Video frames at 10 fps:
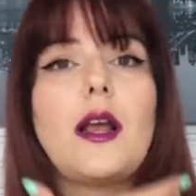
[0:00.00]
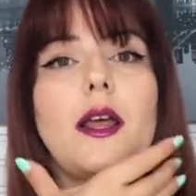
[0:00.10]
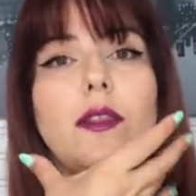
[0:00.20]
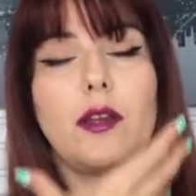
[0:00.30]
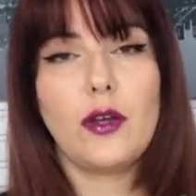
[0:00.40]

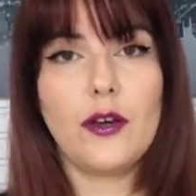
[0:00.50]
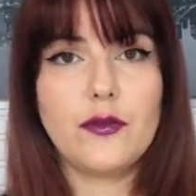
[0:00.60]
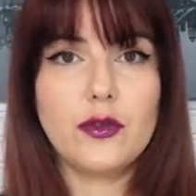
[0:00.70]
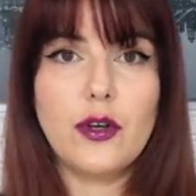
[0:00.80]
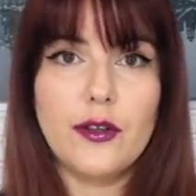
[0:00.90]
and then you
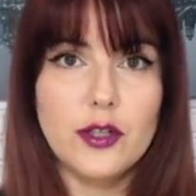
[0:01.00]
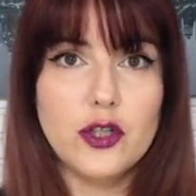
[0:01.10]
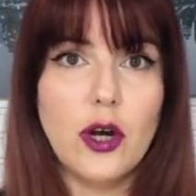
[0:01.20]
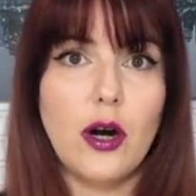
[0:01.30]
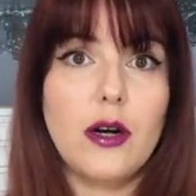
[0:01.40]
have to draw the
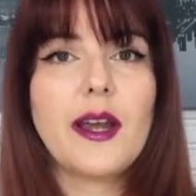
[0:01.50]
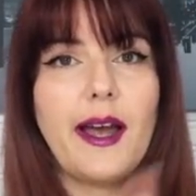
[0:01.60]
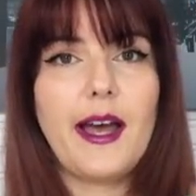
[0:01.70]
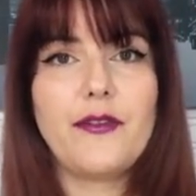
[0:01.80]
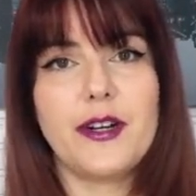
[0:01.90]
jaw.
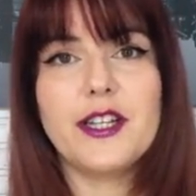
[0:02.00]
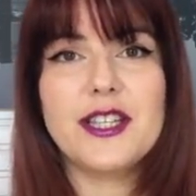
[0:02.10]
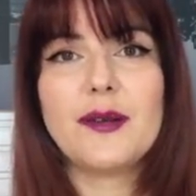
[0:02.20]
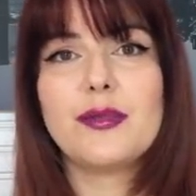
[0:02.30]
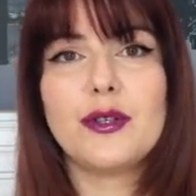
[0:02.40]
I have an
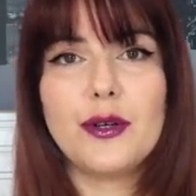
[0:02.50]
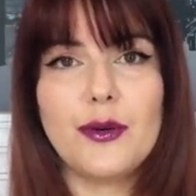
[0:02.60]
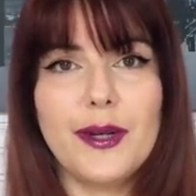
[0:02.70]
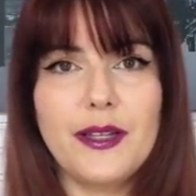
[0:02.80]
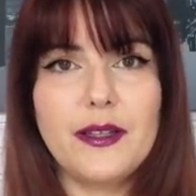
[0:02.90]
example
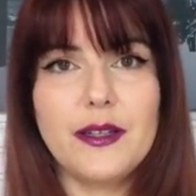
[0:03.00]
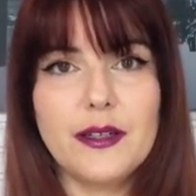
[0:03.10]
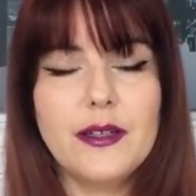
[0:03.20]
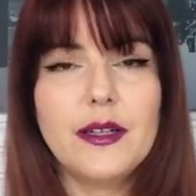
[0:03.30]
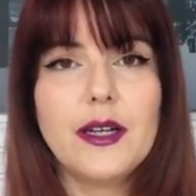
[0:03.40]
right
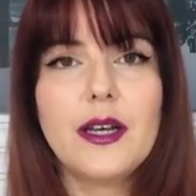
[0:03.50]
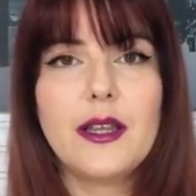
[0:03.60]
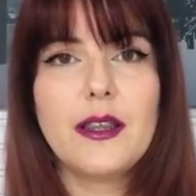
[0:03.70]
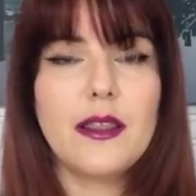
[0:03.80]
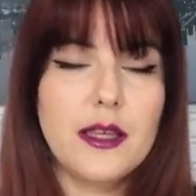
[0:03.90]
here.
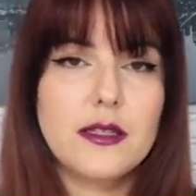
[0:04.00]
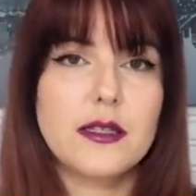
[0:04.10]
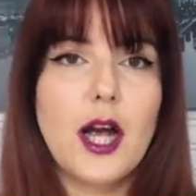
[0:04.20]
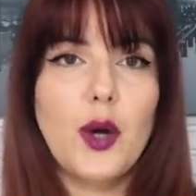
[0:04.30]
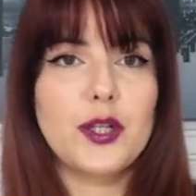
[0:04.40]
This
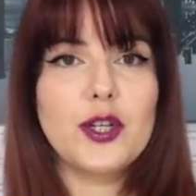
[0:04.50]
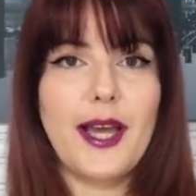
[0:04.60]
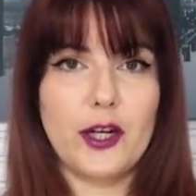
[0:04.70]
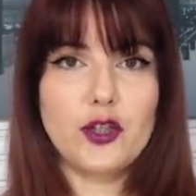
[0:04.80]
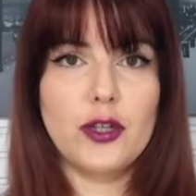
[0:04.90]
is how it
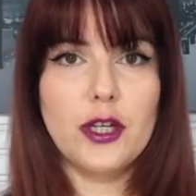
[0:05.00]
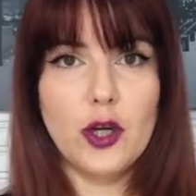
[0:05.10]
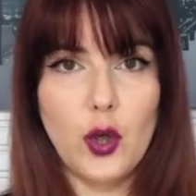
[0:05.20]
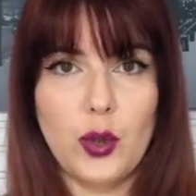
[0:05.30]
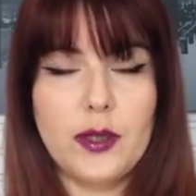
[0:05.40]
should
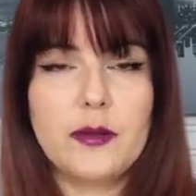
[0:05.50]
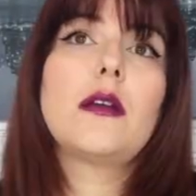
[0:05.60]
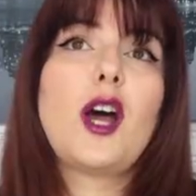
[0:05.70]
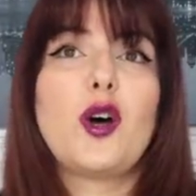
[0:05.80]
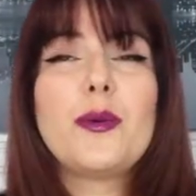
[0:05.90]
actually look.
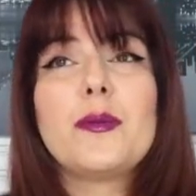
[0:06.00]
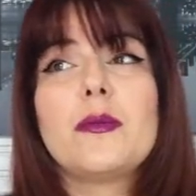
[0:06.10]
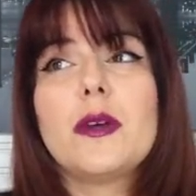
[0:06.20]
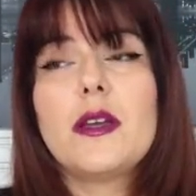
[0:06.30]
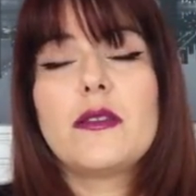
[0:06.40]
Now,
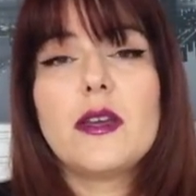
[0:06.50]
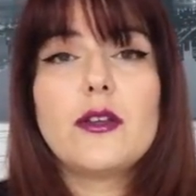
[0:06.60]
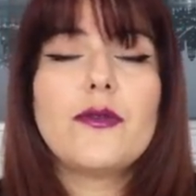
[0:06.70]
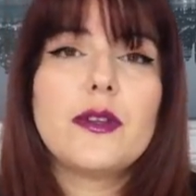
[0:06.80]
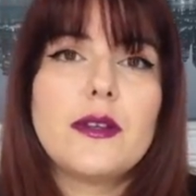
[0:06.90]
at the
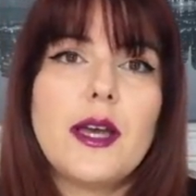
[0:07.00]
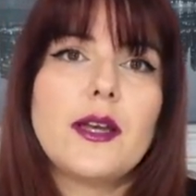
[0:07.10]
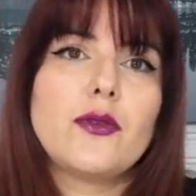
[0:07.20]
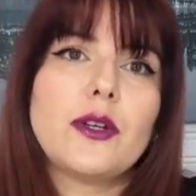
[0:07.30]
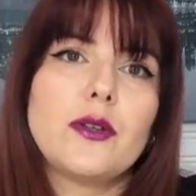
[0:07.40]
end of the
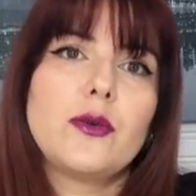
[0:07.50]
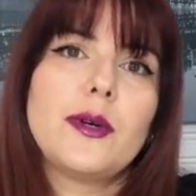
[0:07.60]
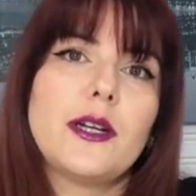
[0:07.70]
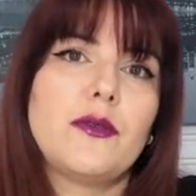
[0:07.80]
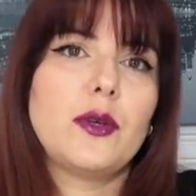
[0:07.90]
day, you can do
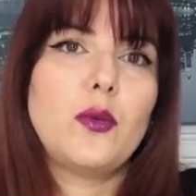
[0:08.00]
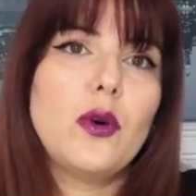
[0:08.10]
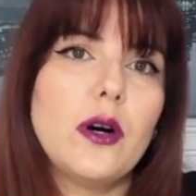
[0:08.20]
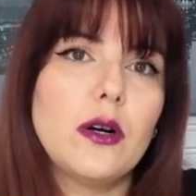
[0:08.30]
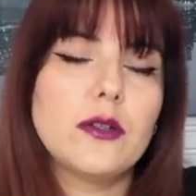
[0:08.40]
whatever you
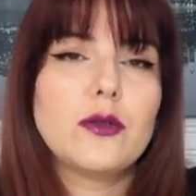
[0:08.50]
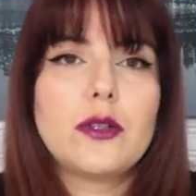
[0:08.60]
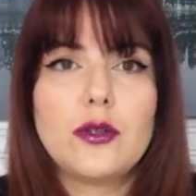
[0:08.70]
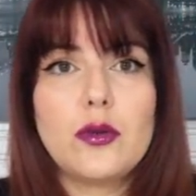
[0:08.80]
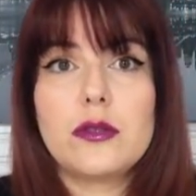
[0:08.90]
want. You
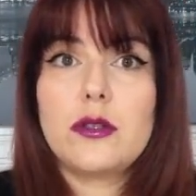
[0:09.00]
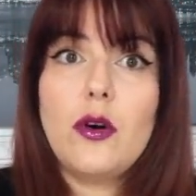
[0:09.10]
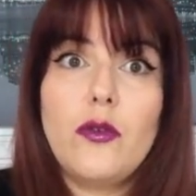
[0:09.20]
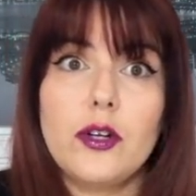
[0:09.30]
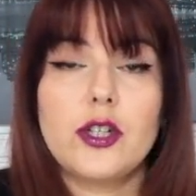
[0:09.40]
can use the
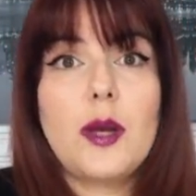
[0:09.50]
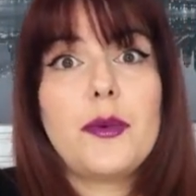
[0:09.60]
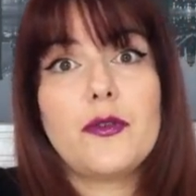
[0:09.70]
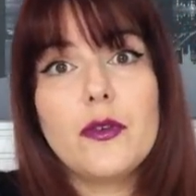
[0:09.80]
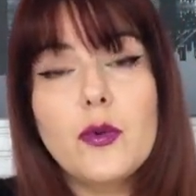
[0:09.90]
oval shape if it